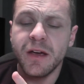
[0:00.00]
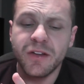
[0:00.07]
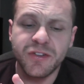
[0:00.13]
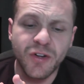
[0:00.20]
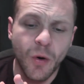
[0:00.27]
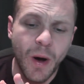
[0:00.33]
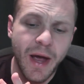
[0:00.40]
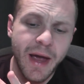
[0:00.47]

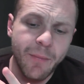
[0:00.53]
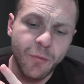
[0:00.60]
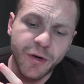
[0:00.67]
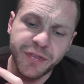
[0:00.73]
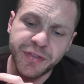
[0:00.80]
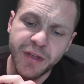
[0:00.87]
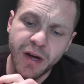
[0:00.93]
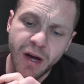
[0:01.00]
So I am
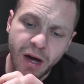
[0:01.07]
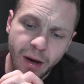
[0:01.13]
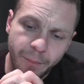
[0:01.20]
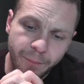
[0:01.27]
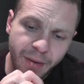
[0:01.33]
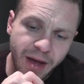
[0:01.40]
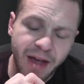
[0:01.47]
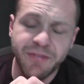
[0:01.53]
with,
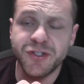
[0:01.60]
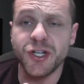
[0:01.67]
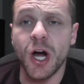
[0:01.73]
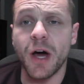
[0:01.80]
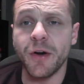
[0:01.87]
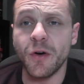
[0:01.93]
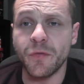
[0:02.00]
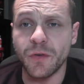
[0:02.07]
um, I have
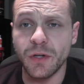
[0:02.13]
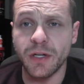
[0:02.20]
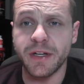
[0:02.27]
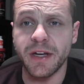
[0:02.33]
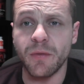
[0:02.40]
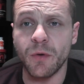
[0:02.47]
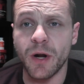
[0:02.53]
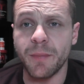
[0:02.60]
John
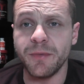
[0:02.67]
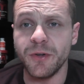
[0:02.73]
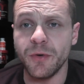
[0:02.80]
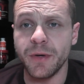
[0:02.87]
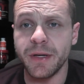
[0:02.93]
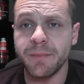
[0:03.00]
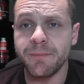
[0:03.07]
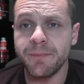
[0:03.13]
overlooking what I'm
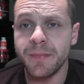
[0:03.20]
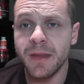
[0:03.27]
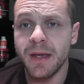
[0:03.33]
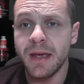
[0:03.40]
doing,